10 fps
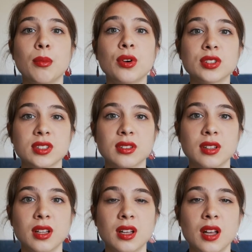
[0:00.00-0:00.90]
model
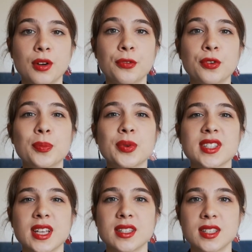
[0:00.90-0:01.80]
for
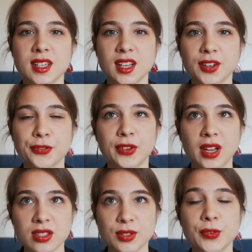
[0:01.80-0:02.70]
representing
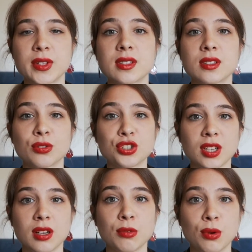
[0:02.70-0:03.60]
philosophy's
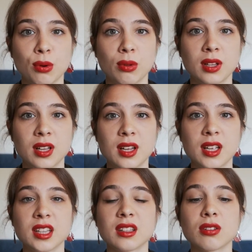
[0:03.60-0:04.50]
social role
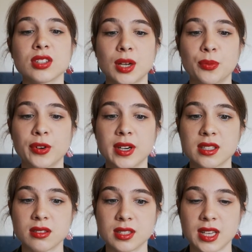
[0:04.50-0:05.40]
in contemporary
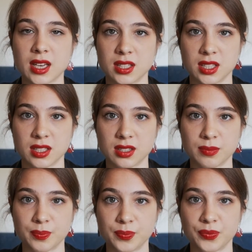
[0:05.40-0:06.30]

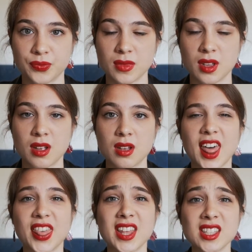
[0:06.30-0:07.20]
societies.
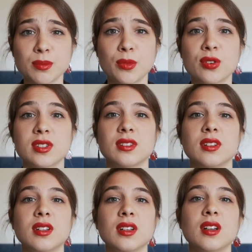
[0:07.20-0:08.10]
And this model
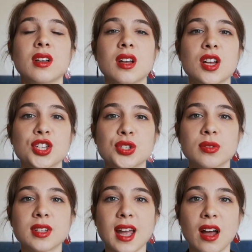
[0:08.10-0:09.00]

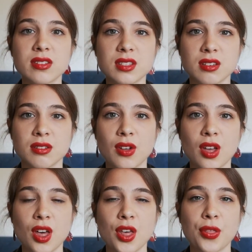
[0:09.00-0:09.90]
should counter
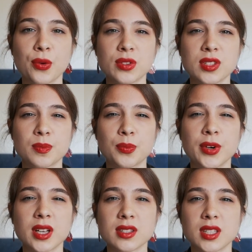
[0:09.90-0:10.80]
those
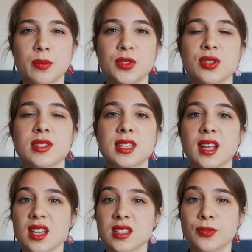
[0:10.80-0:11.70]
preconceptions
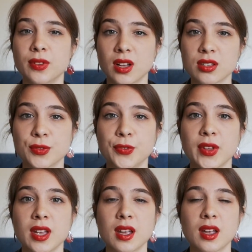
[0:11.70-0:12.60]
against
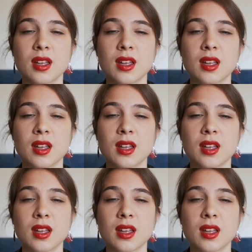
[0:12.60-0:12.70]
philosophy